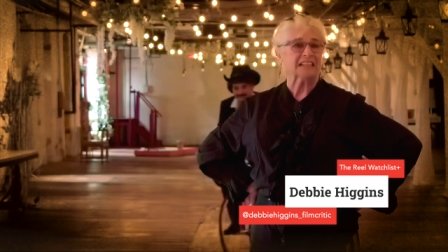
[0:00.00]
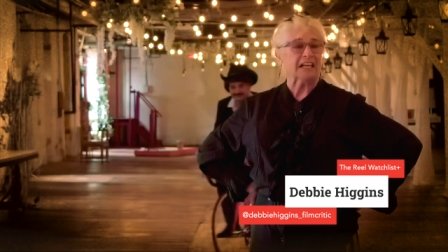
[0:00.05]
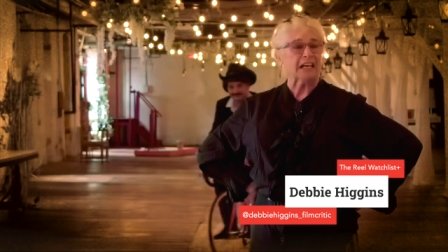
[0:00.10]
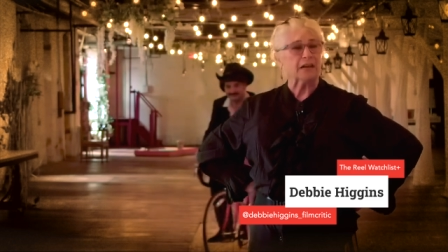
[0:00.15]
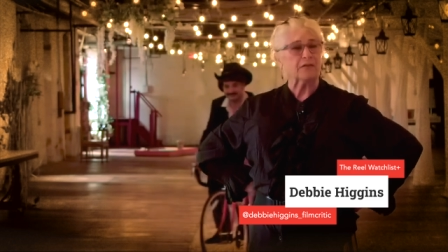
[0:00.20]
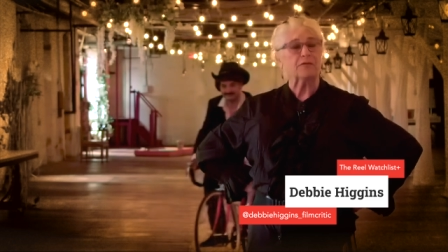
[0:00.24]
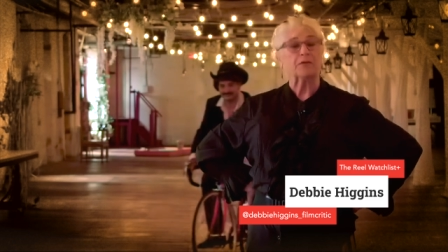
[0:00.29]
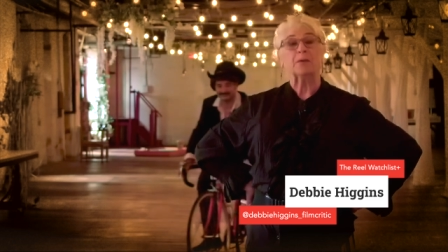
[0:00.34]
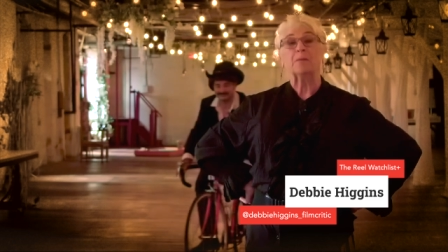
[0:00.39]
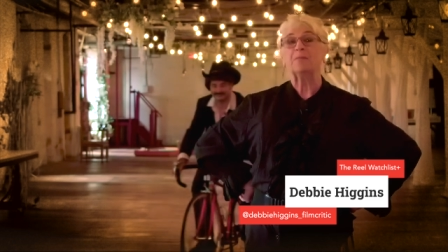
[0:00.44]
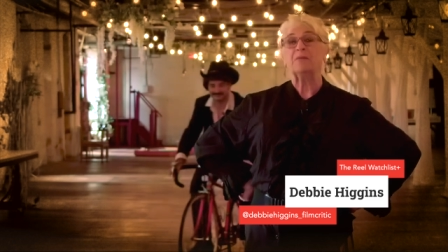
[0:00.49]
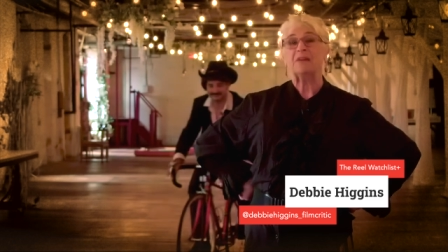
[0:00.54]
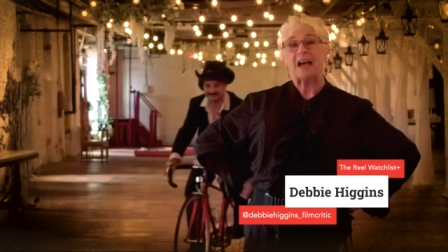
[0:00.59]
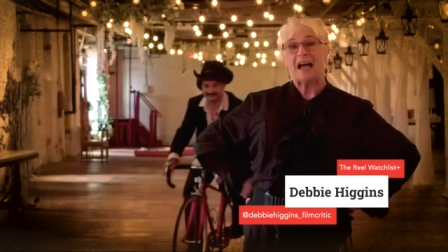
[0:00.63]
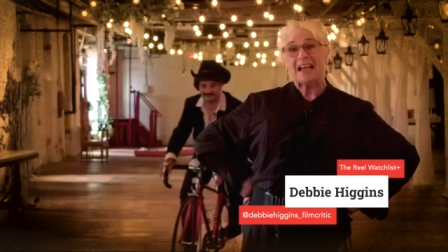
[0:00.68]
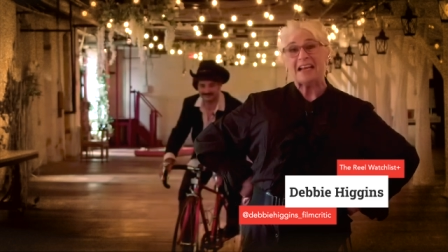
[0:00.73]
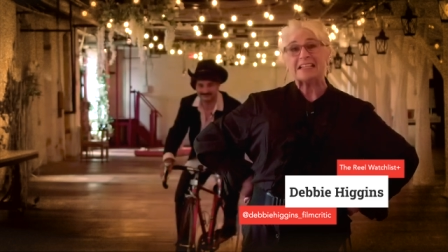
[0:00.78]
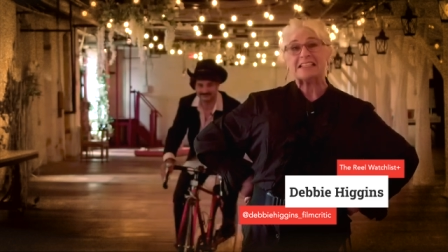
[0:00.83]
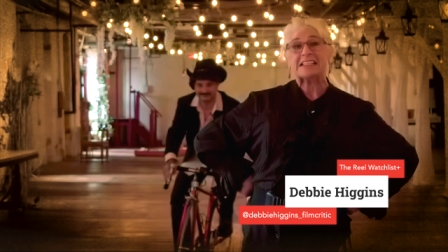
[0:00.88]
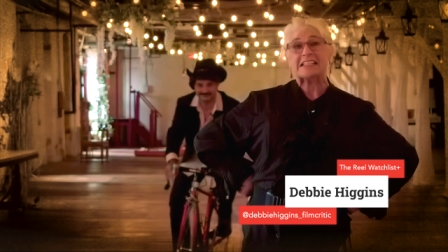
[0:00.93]
Kid from
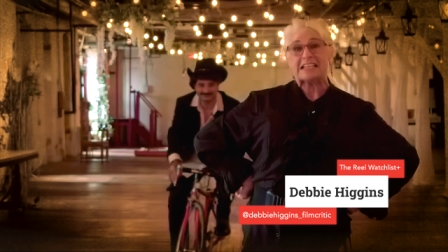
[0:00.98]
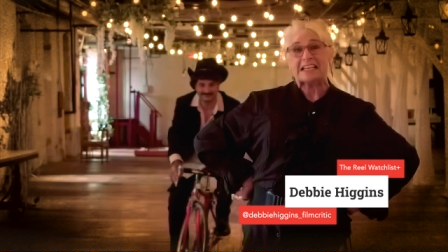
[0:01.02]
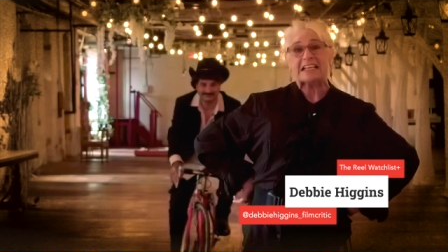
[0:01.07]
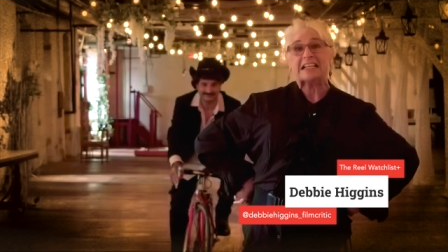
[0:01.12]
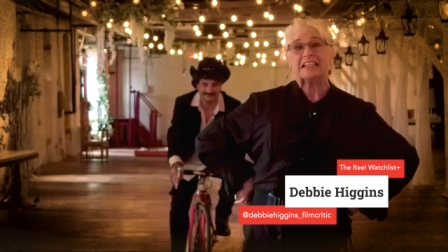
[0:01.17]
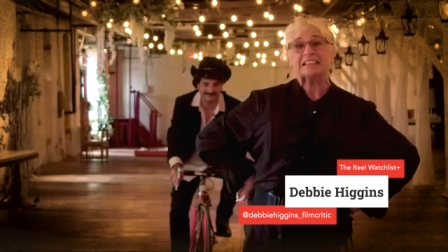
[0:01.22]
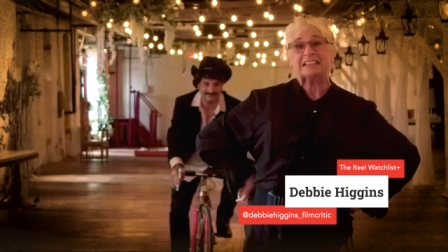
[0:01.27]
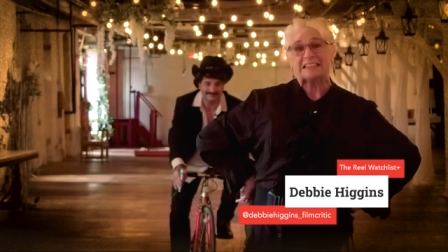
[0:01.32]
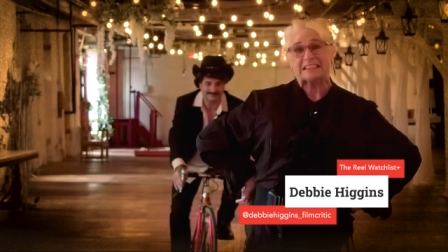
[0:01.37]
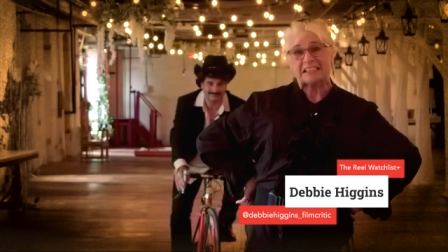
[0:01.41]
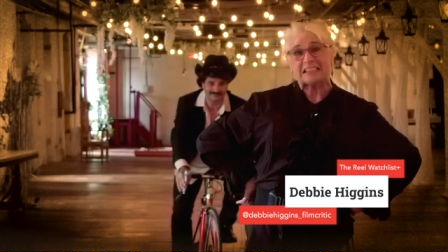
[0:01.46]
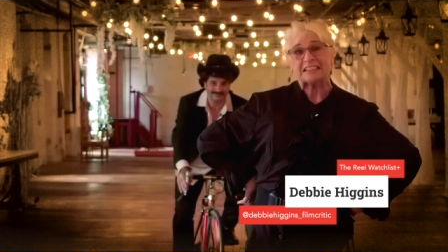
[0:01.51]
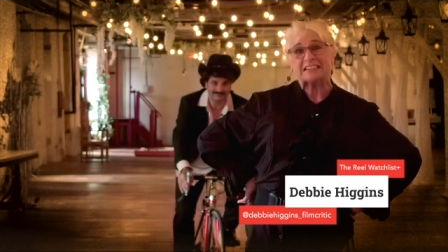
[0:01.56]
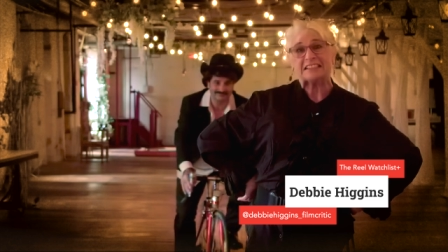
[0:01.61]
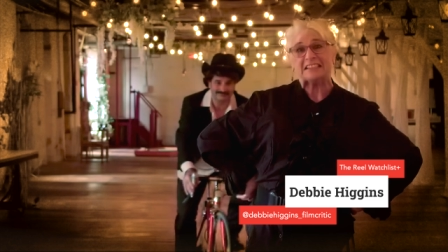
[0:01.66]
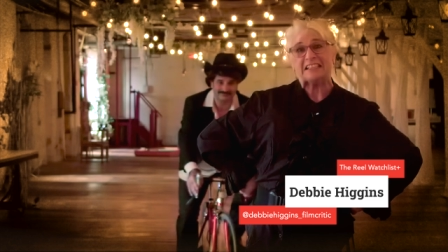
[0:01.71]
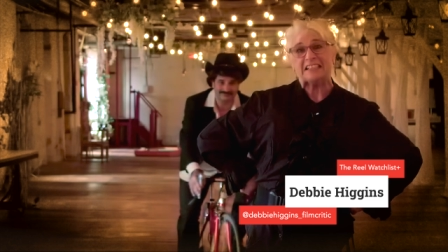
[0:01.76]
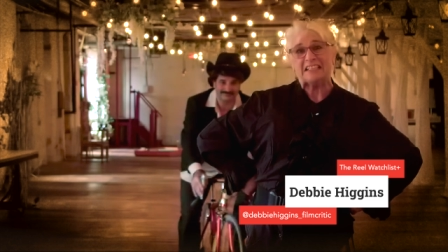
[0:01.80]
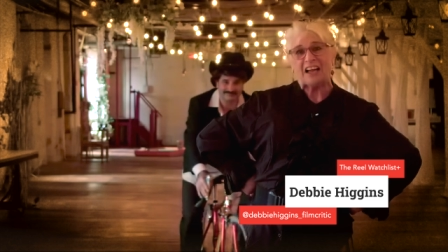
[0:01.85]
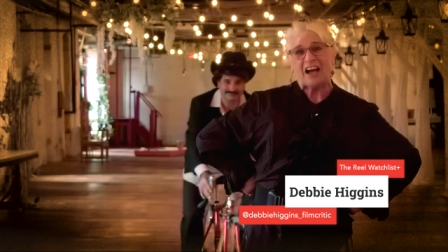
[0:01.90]

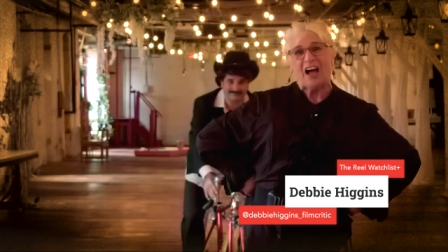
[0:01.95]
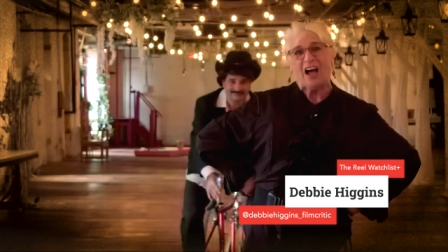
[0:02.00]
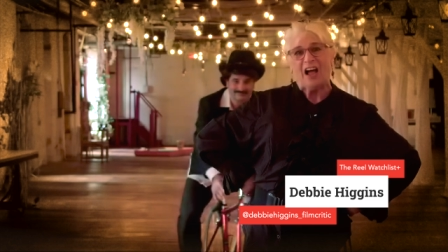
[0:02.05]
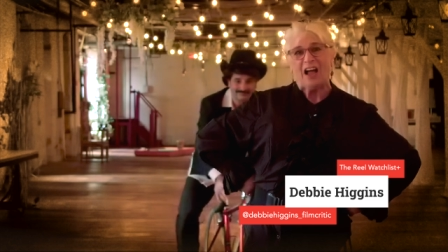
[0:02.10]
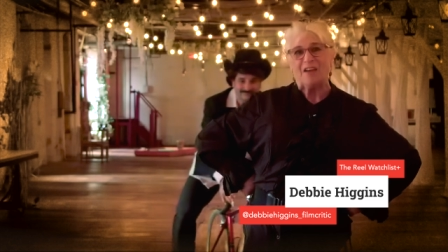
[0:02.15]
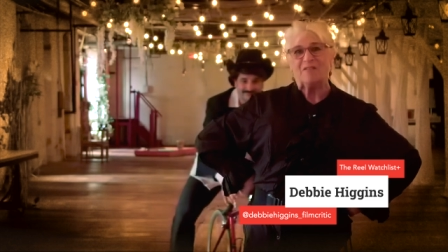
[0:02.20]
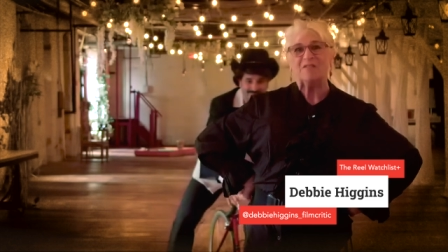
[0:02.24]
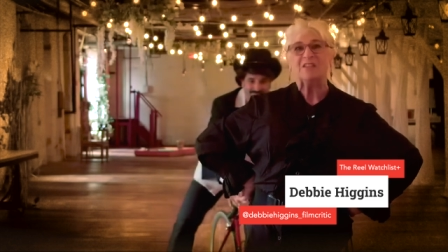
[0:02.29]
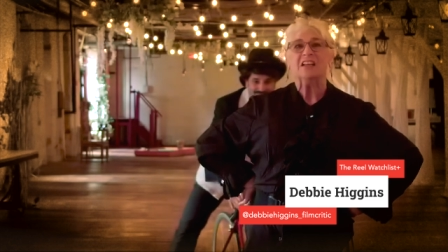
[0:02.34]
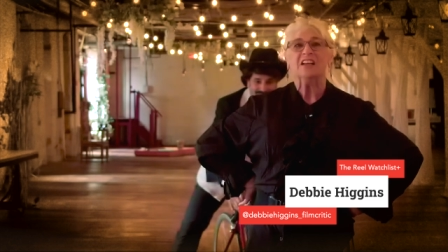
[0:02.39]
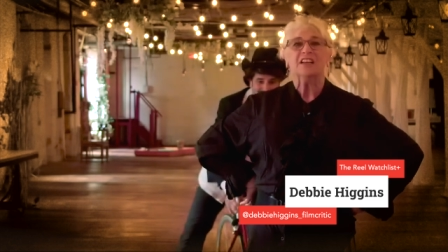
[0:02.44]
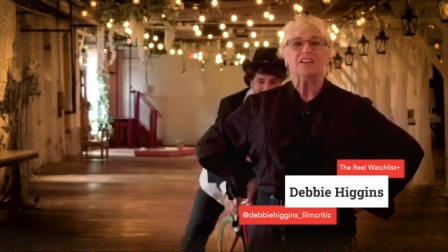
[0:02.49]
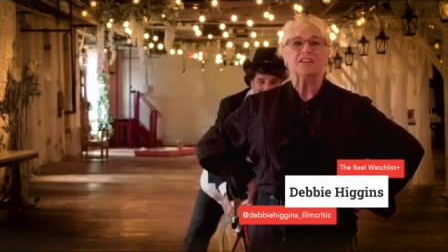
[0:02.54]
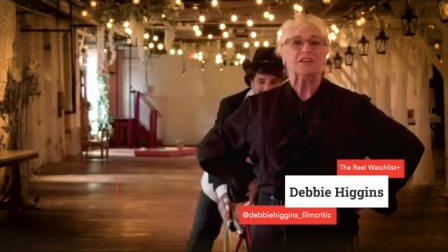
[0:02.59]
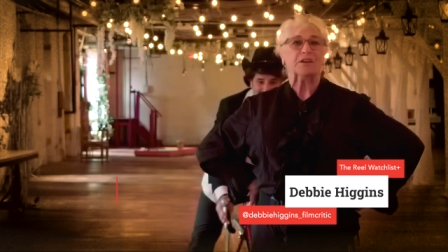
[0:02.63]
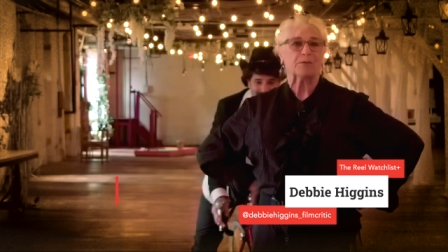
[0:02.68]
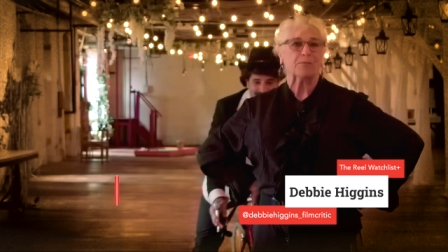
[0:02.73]
1969, the